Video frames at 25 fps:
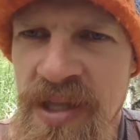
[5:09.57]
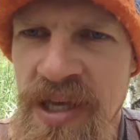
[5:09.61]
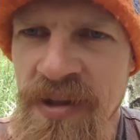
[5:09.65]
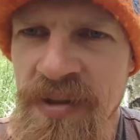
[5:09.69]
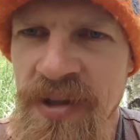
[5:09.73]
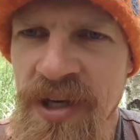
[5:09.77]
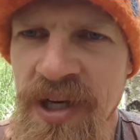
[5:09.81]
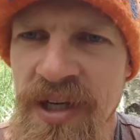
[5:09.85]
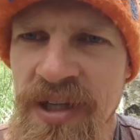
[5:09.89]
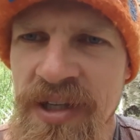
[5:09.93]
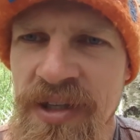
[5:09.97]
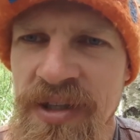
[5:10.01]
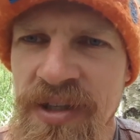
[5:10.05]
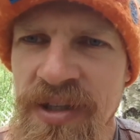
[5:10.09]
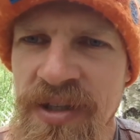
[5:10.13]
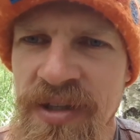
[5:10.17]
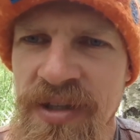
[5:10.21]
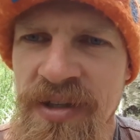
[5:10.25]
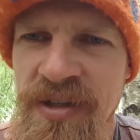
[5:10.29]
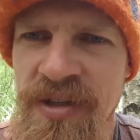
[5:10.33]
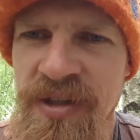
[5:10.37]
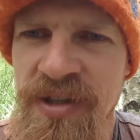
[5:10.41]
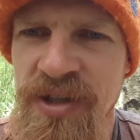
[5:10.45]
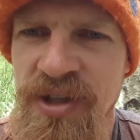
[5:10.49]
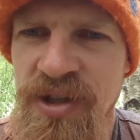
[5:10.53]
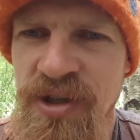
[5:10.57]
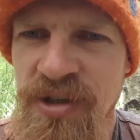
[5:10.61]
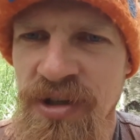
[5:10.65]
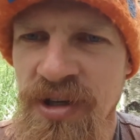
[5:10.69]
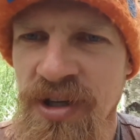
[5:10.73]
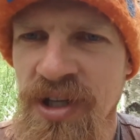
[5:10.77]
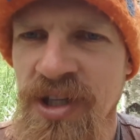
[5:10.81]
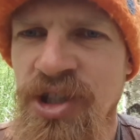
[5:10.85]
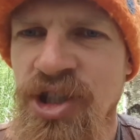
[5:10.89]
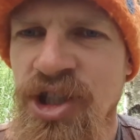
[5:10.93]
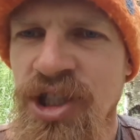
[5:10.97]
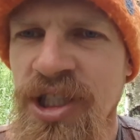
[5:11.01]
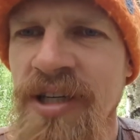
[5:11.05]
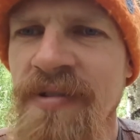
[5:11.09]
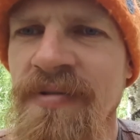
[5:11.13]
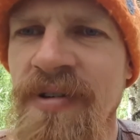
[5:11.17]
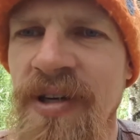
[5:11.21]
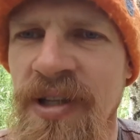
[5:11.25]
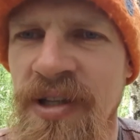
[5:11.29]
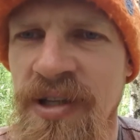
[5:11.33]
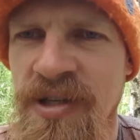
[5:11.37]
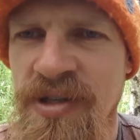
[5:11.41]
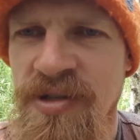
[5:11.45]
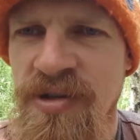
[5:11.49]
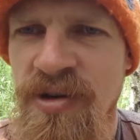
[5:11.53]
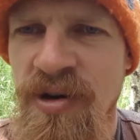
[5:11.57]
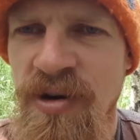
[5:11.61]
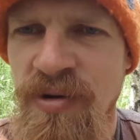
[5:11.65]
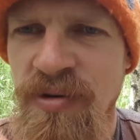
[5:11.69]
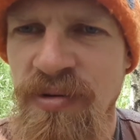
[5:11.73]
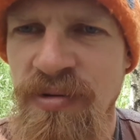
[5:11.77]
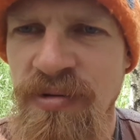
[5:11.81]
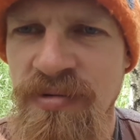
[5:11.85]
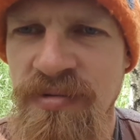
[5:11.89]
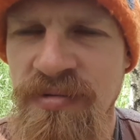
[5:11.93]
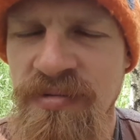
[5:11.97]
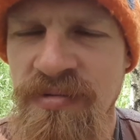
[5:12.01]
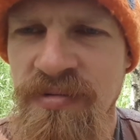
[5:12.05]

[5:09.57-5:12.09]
that you're not achieving this goal.